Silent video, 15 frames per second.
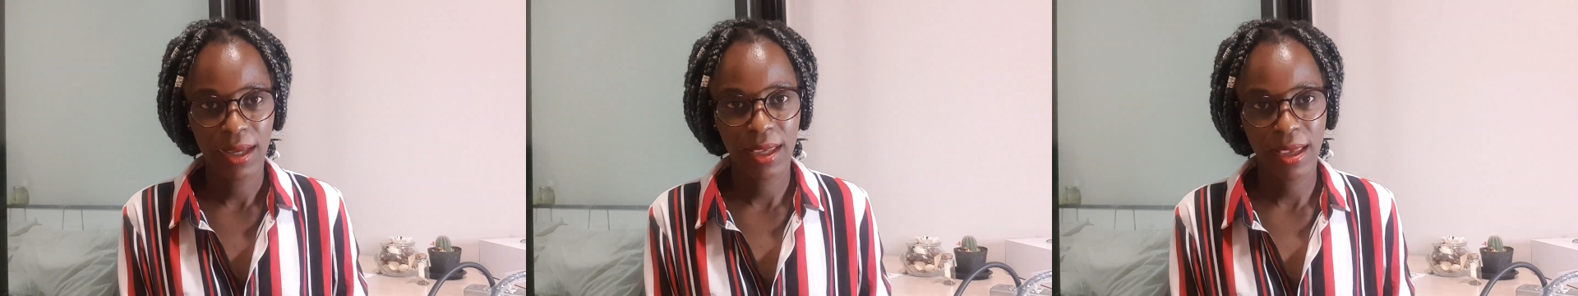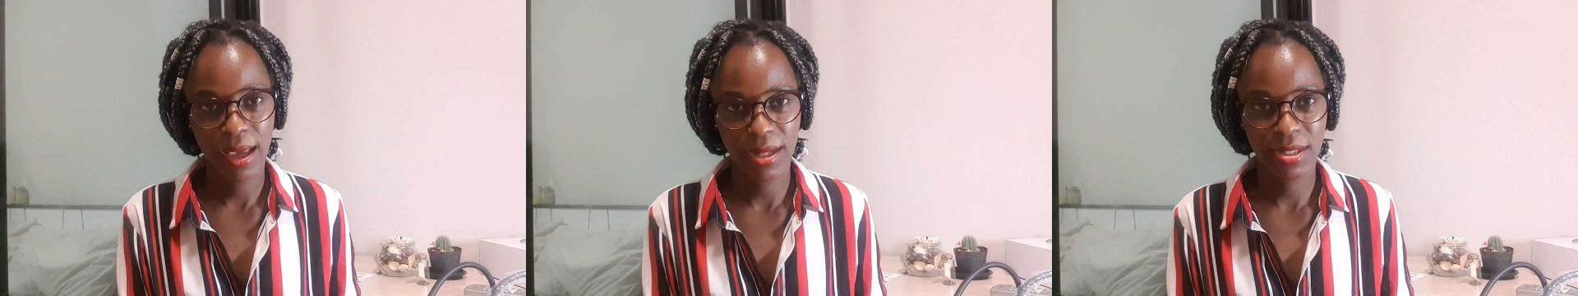
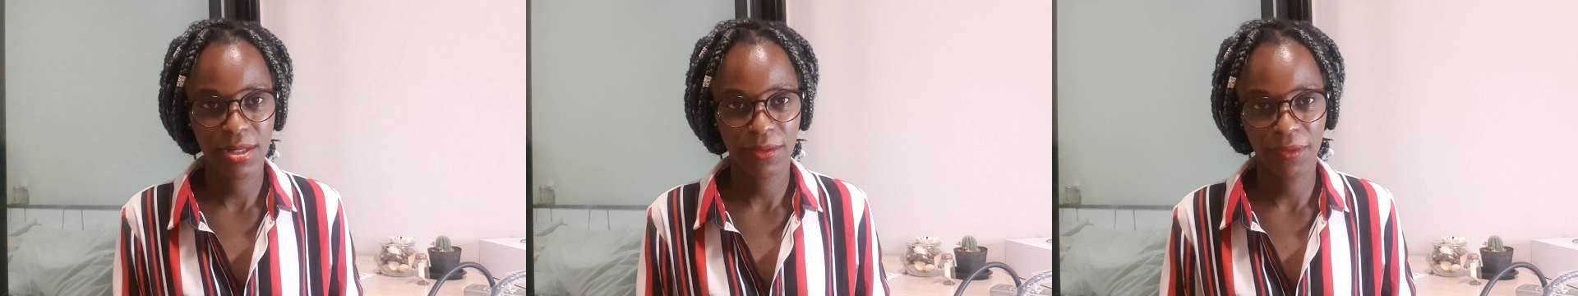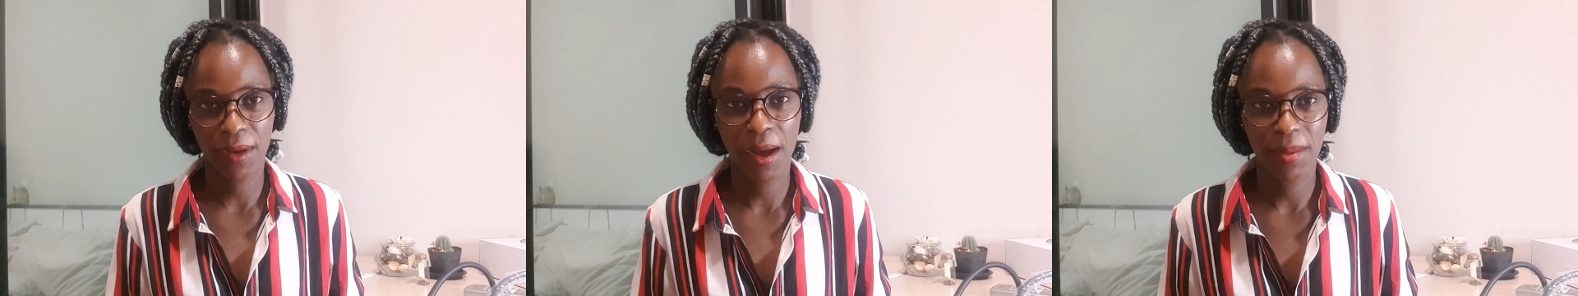kicked
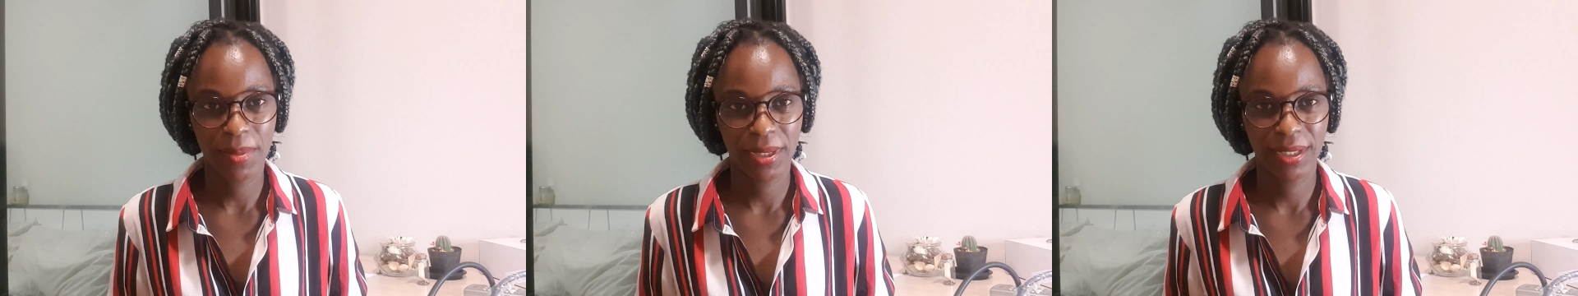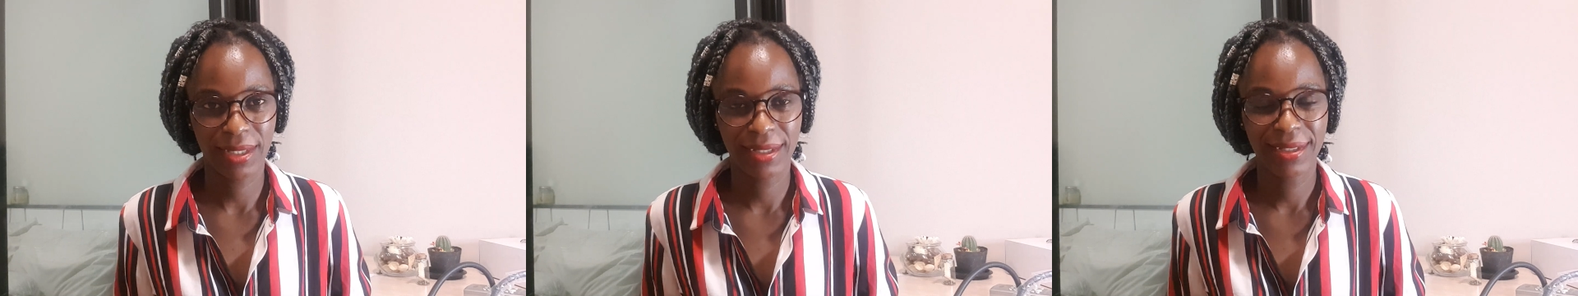the
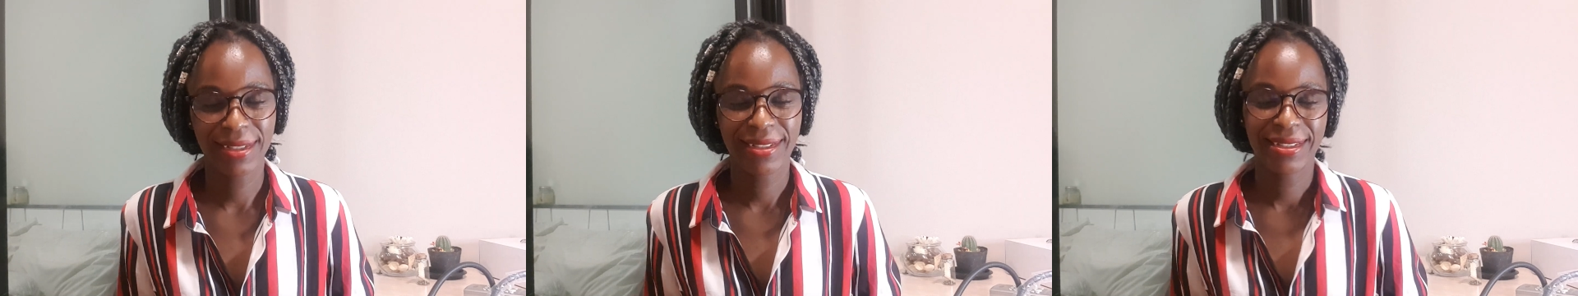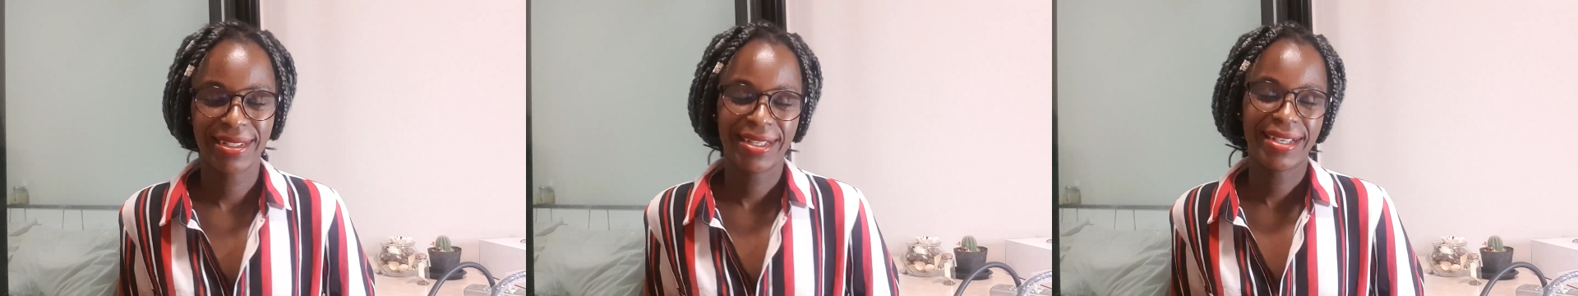farmer.
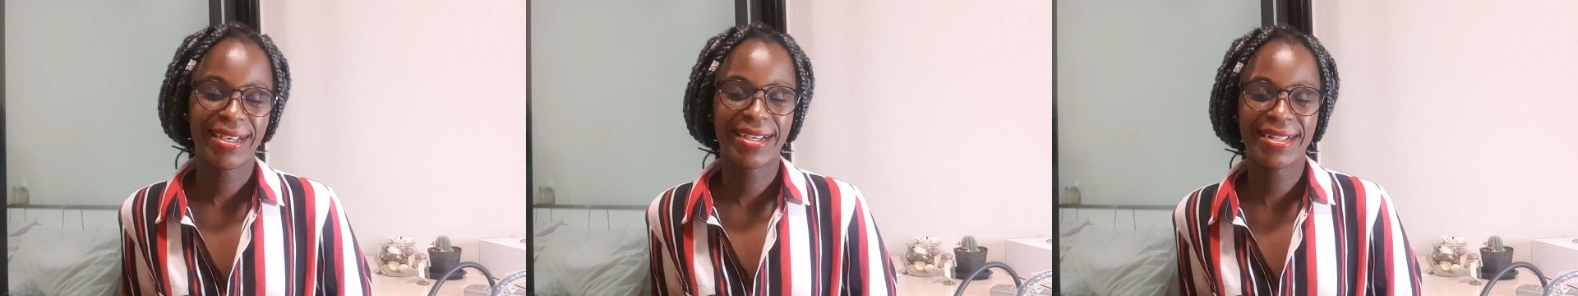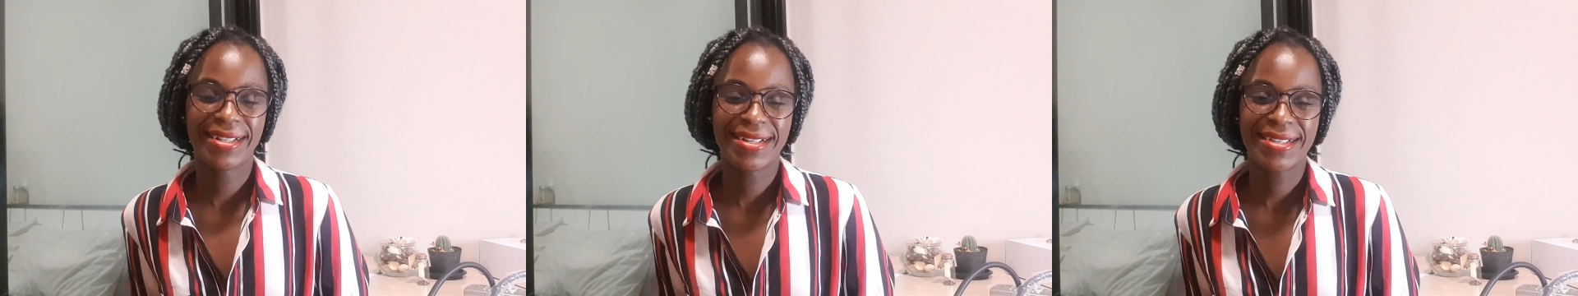
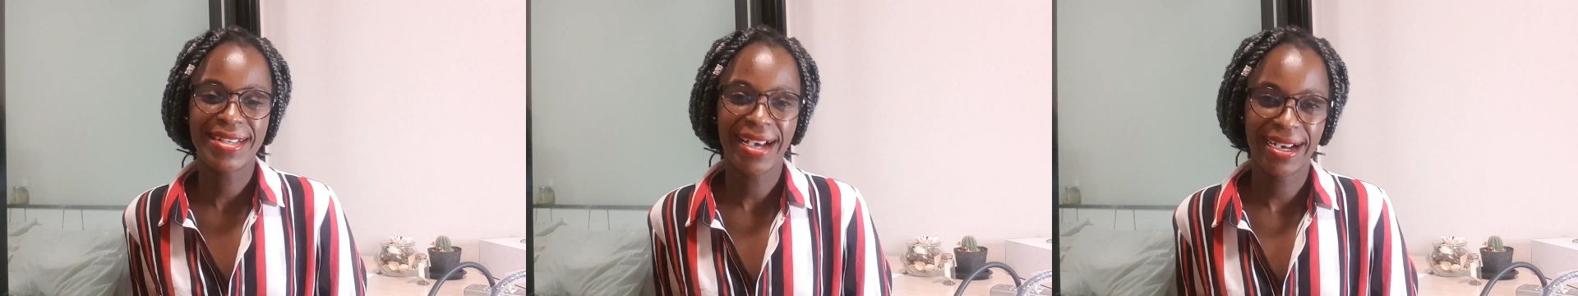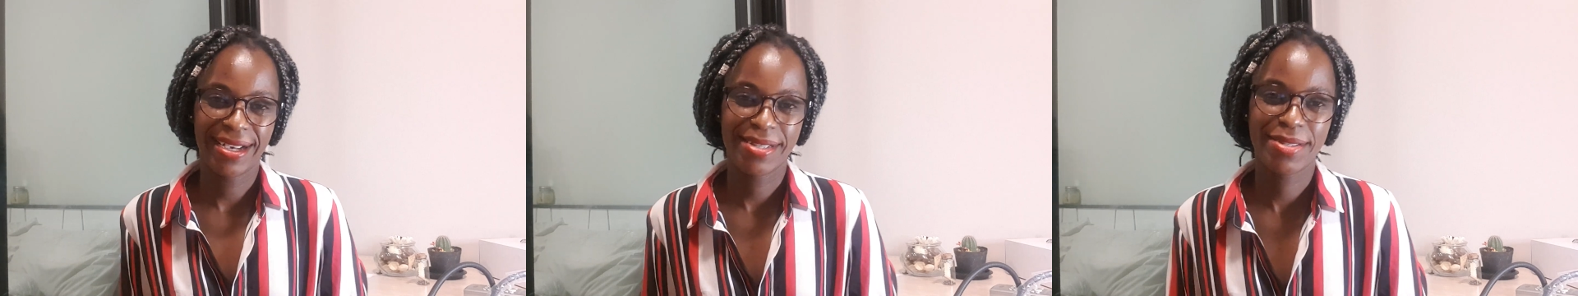And
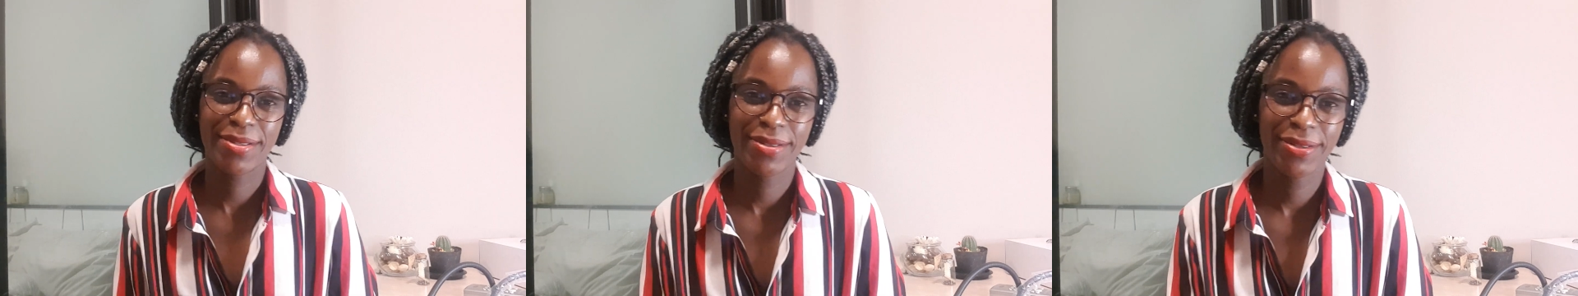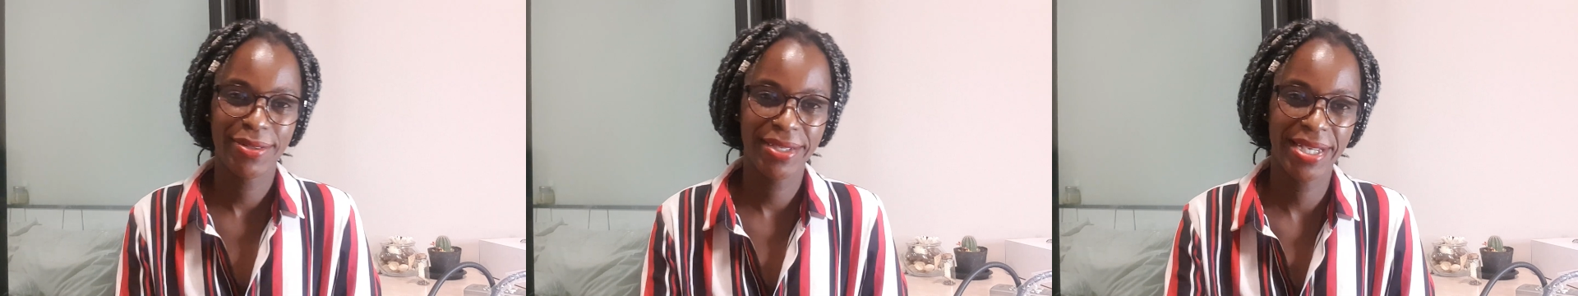yeah,
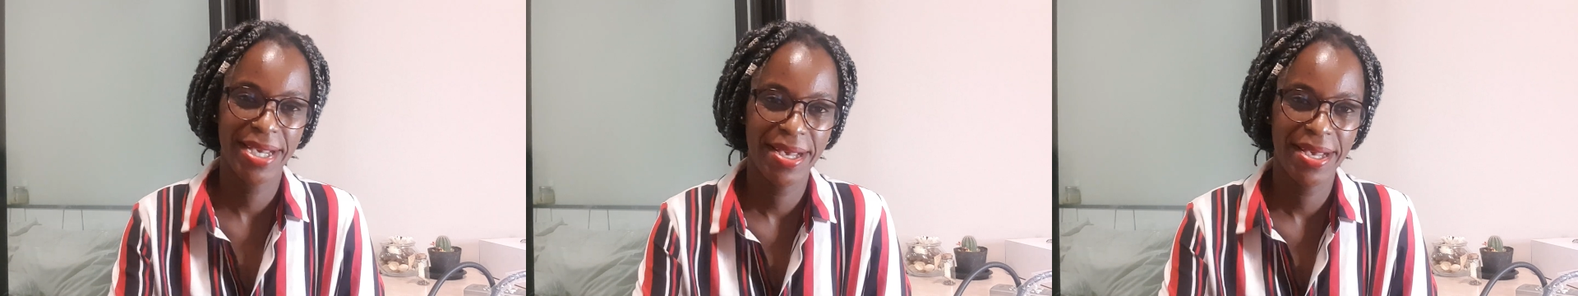so